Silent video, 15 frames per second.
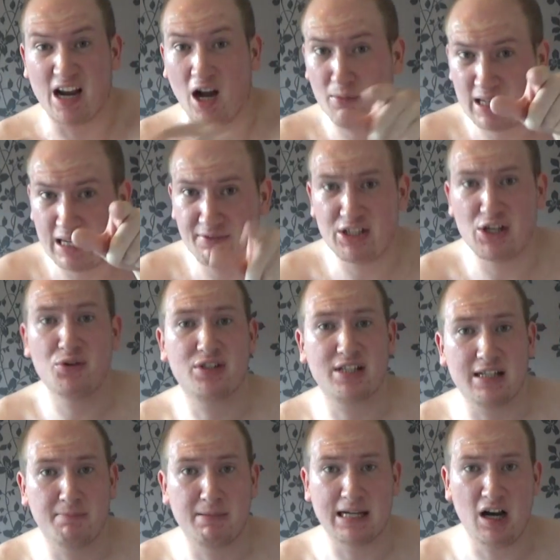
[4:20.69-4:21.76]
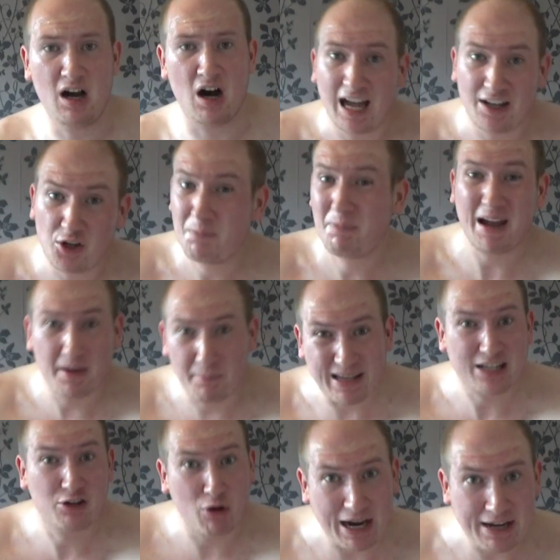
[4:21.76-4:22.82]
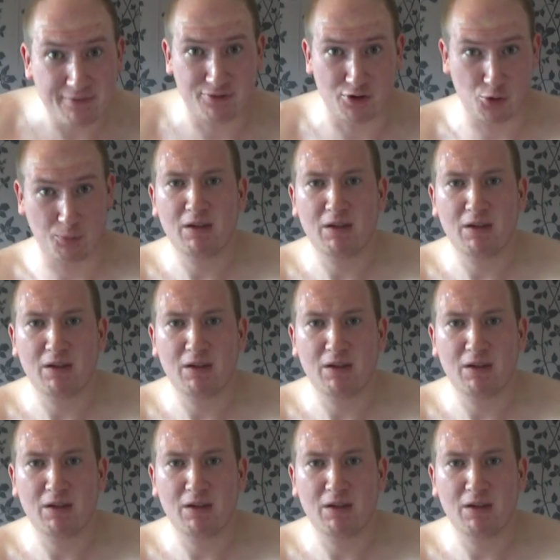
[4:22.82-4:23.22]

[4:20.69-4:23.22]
I'm giving you CPR, and you better be grateful.